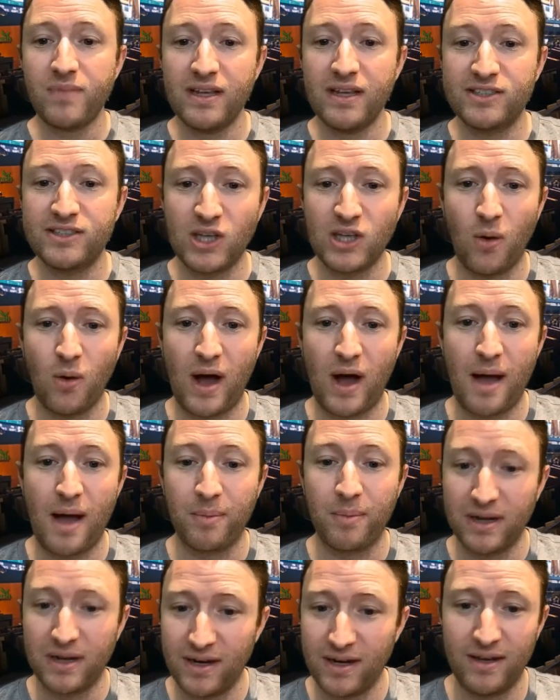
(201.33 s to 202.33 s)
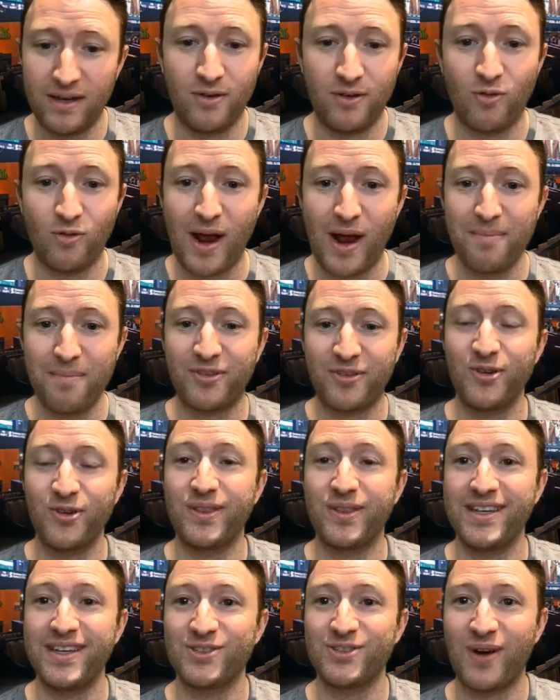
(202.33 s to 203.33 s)
So I'm going to rhyme through
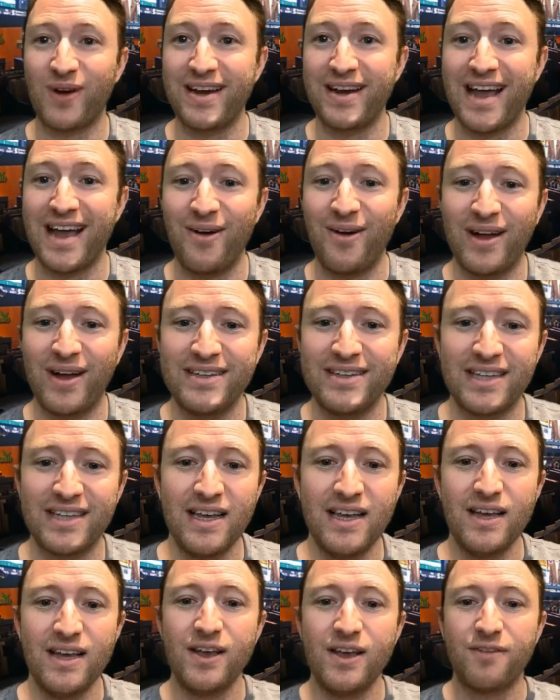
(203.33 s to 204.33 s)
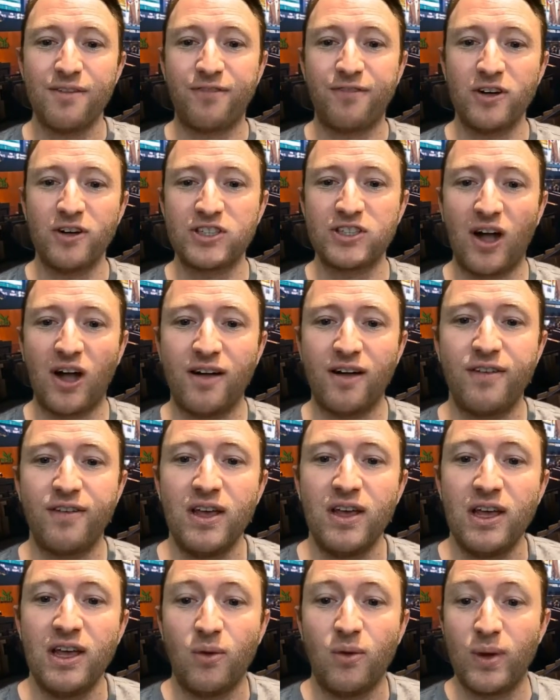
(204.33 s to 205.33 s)
these right now, guys. First off,
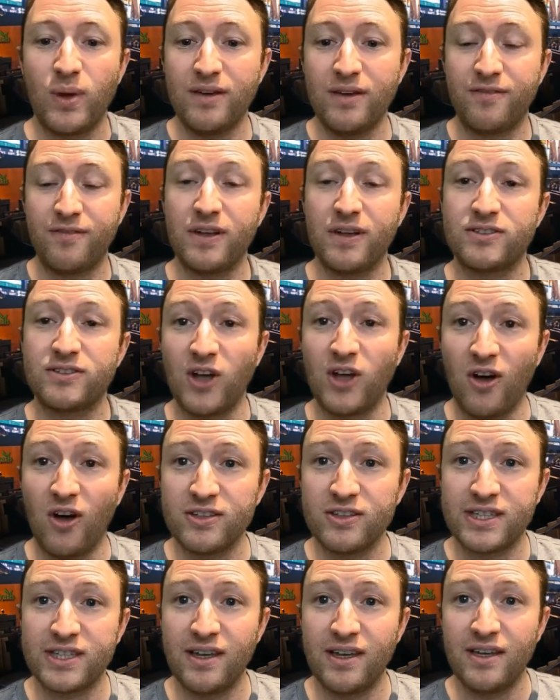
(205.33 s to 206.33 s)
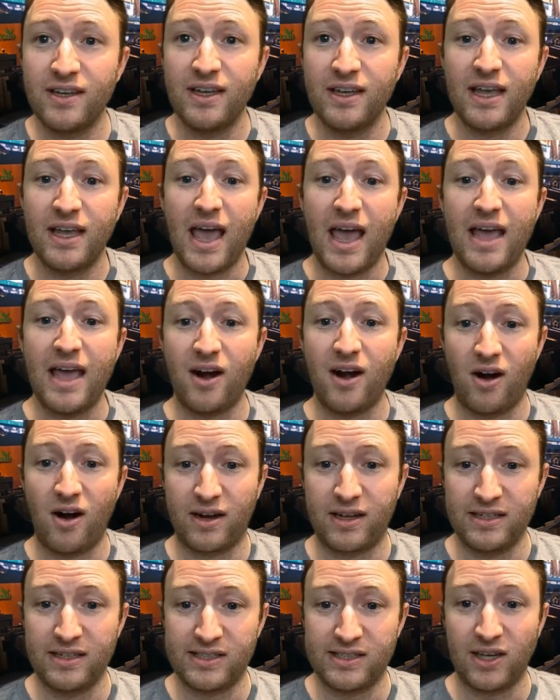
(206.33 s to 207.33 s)
we have Tulsa and
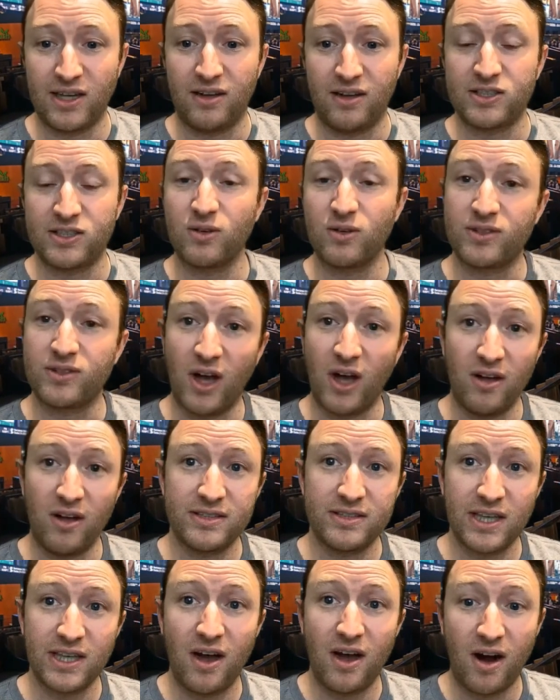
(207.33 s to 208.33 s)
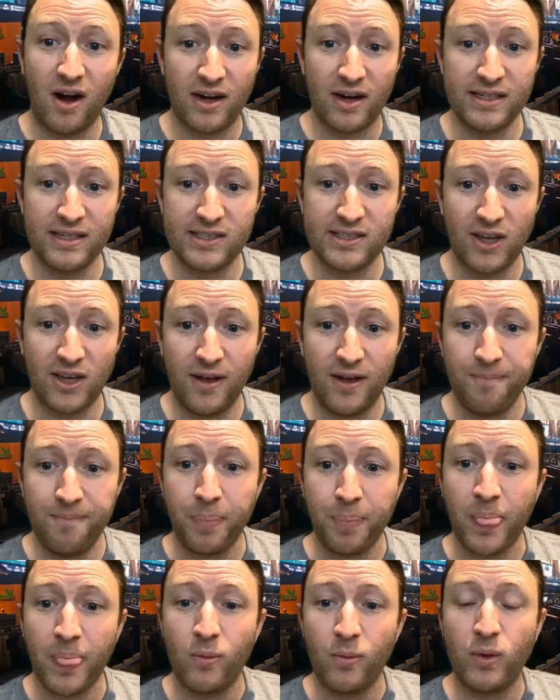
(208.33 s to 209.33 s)
Arkansas. So Tulsa, Arkansas,
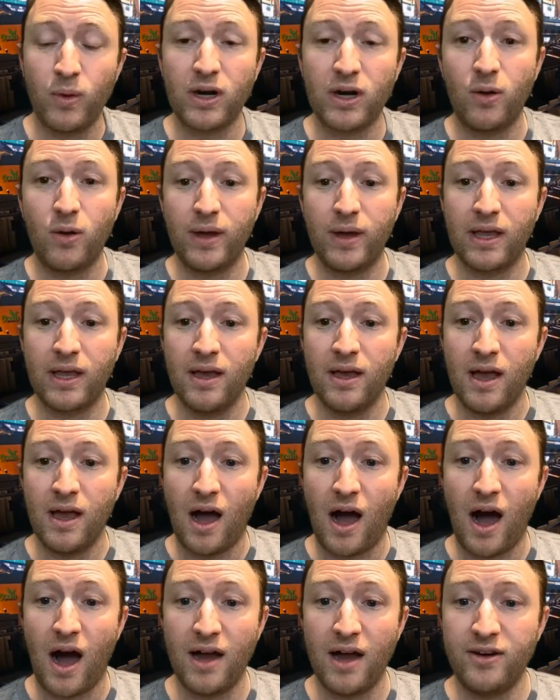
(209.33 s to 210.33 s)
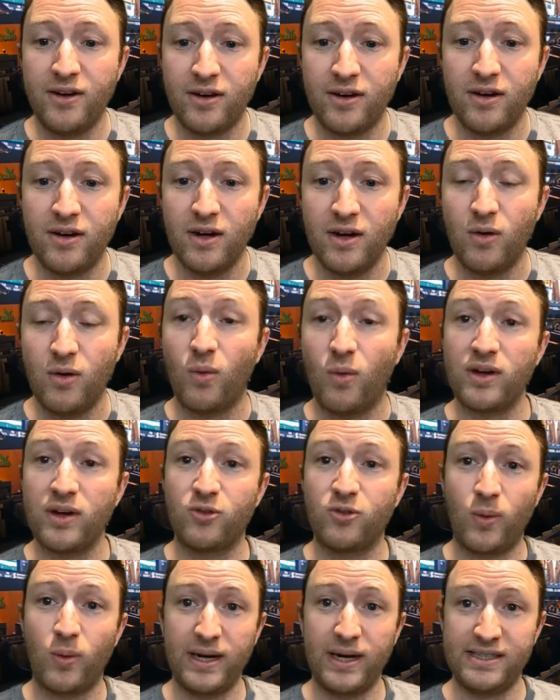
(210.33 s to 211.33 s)
we're going under
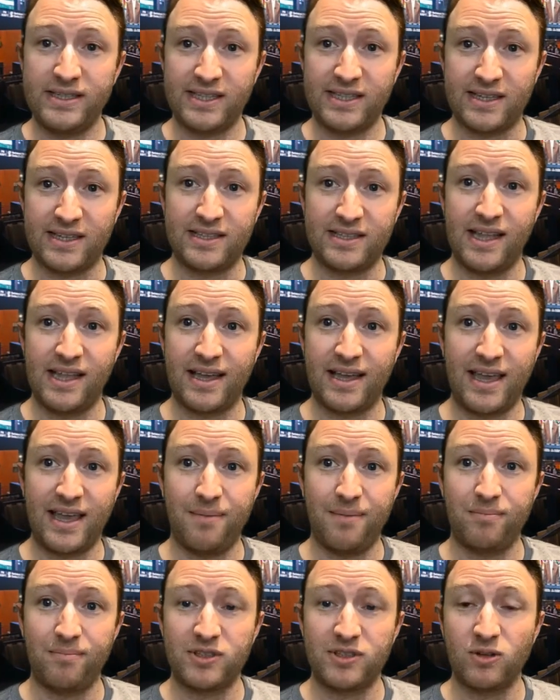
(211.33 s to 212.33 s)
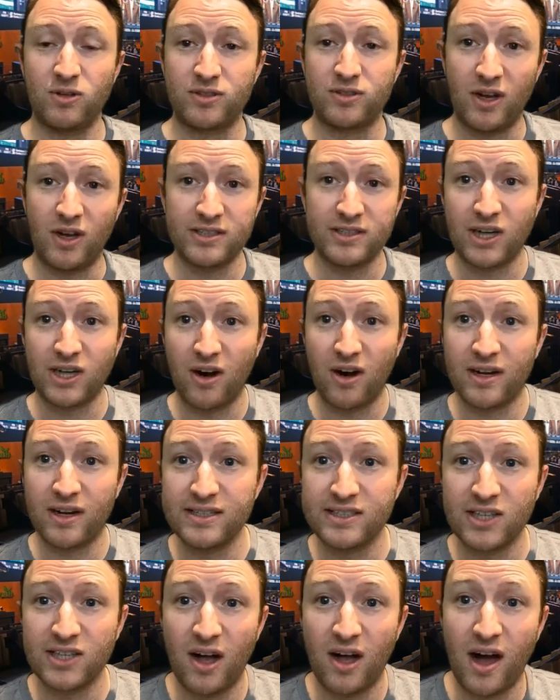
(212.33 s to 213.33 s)
126 in that game. So Tulsa,
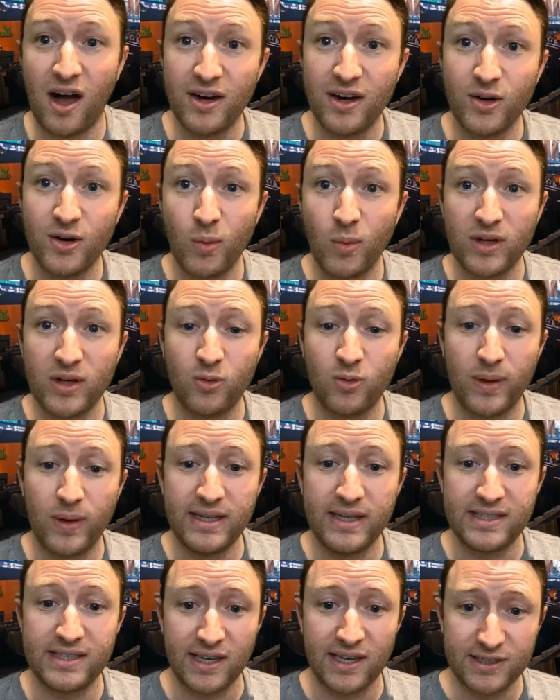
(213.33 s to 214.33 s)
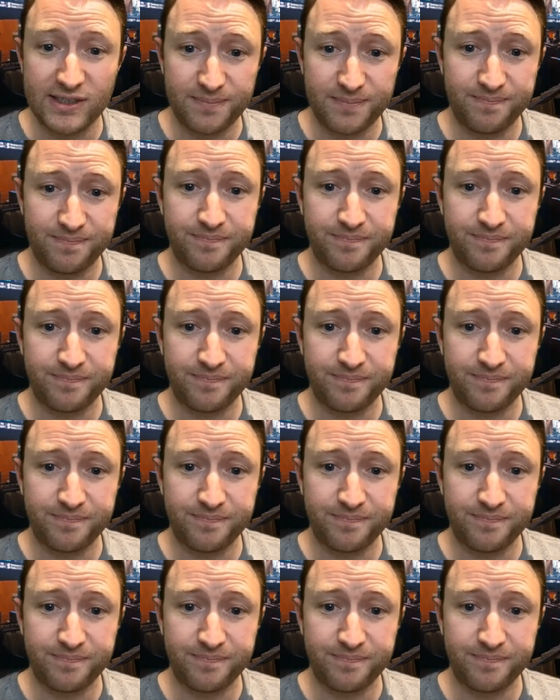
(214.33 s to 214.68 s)
Arkansas, under 126.